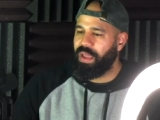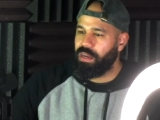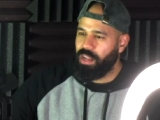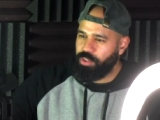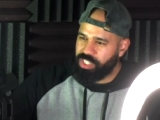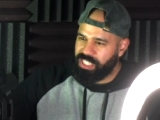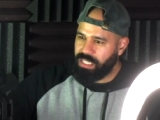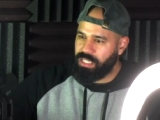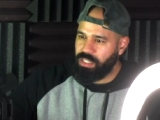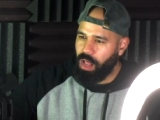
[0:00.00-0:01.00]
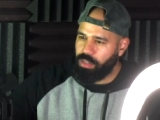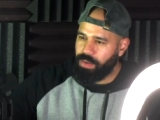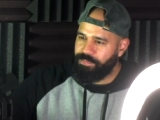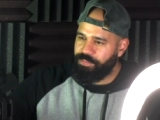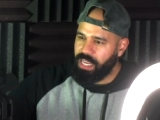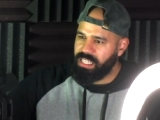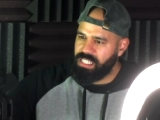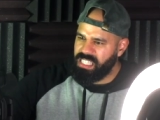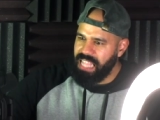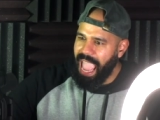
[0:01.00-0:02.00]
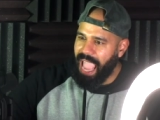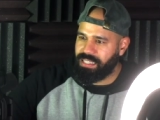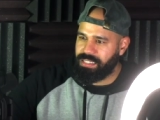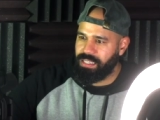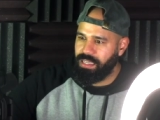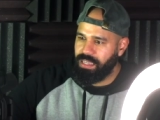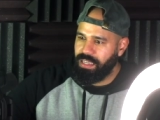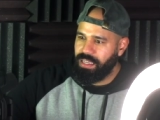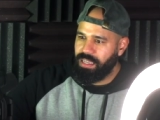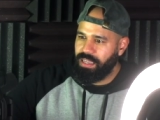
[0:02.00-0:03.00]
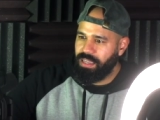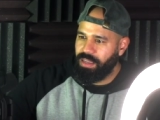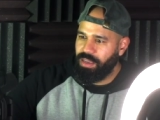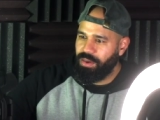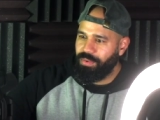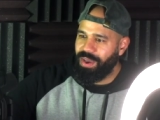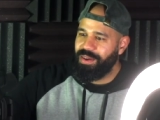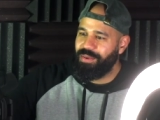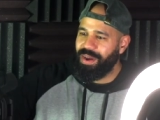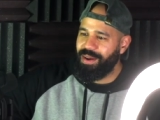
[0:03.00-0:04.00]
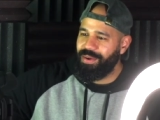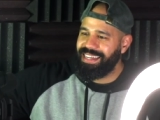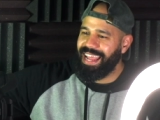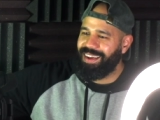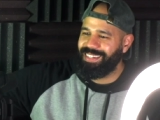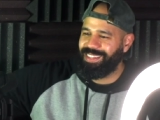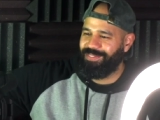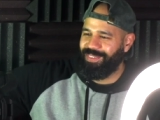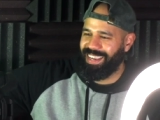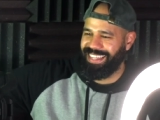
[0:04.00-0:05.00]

another $60 on fucking snacks when I went down to the fucking.